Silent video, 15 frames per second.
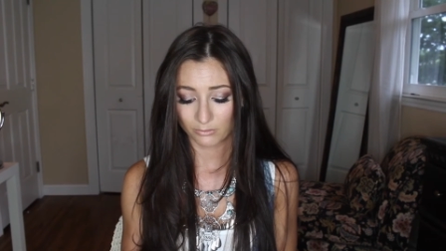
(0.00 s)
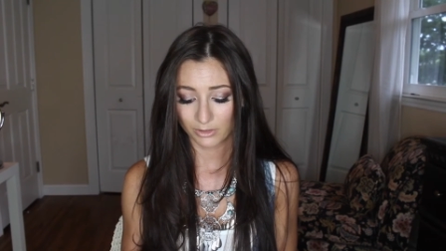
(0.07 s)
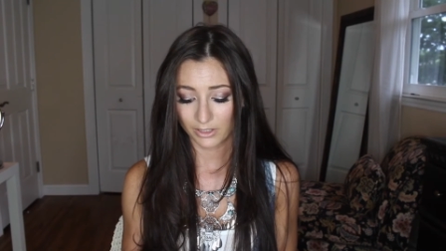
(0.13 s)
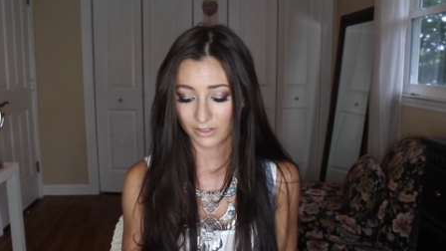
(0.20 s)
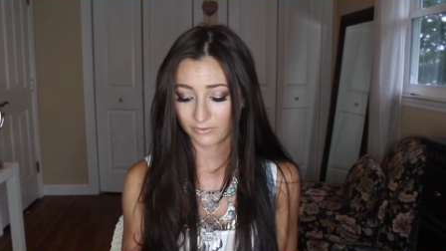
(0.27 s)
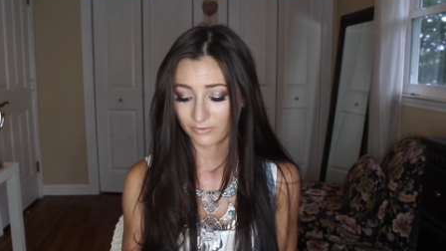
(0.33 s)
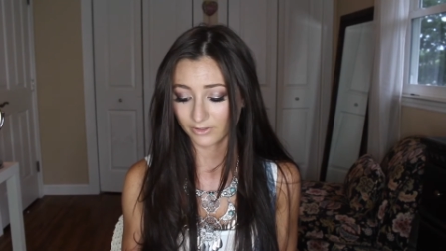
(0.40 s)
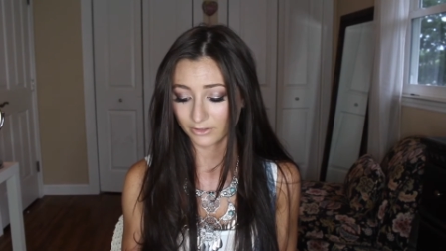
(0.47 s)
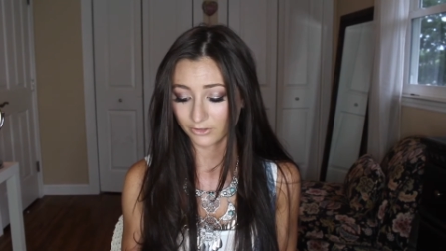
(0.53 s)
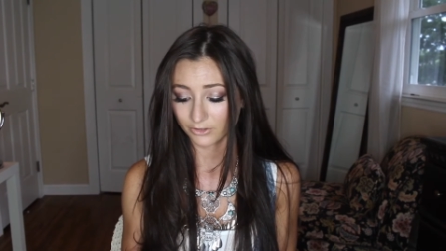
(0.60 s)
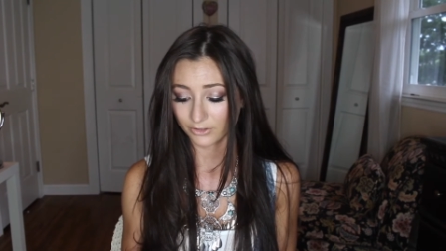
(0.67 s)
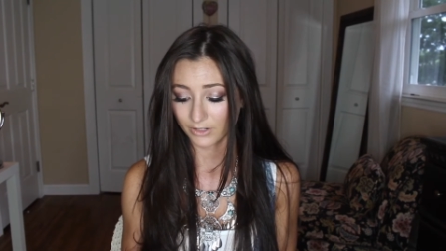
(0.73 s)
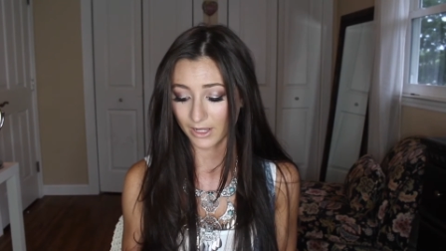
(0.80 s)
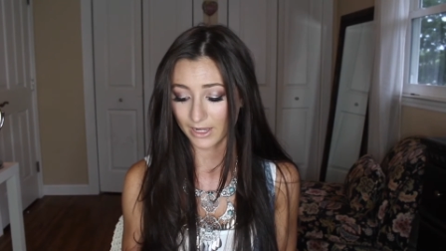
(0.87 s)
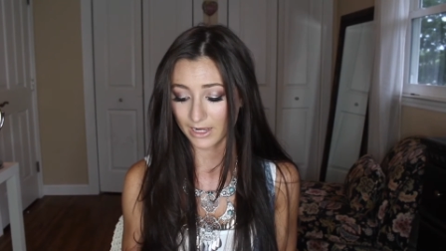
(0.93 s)
but I
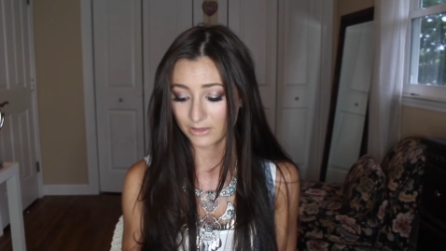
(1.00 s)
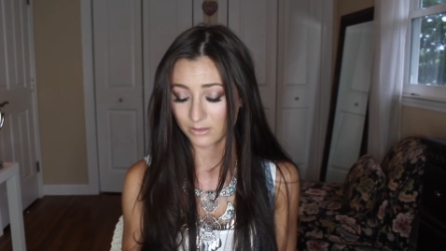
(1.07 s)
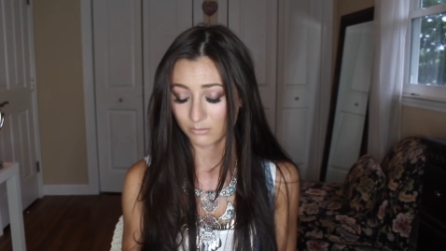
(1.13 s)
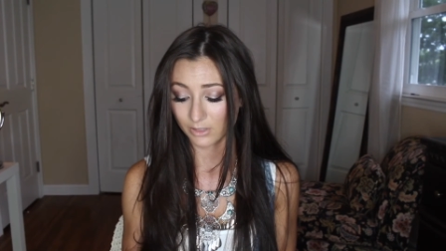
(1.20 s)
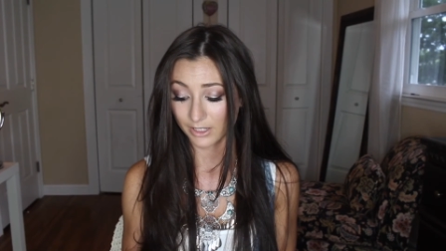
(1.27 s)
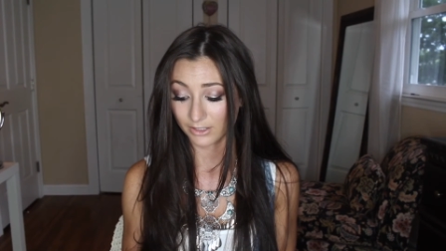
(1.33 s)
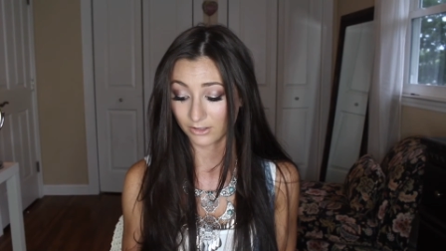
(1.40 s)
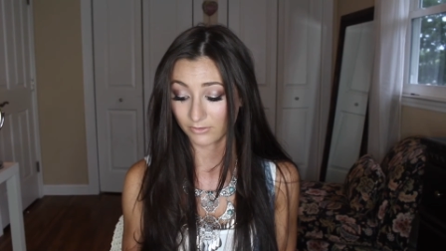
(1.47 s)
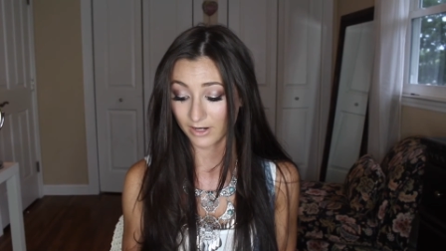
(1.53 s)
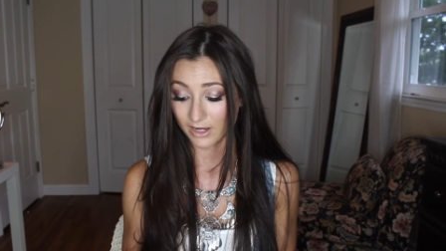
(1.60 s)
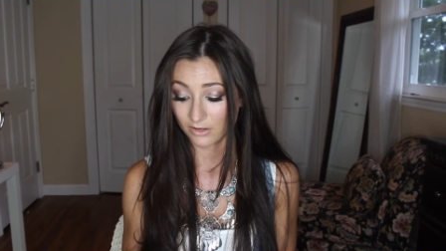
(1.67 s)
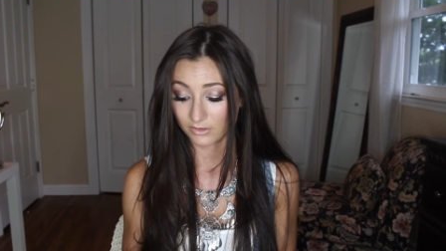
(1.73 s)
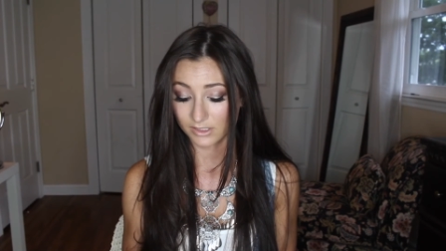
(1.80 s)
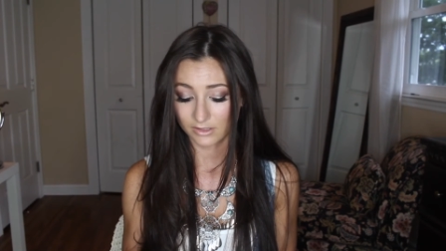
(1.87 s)
figured I had them laying around,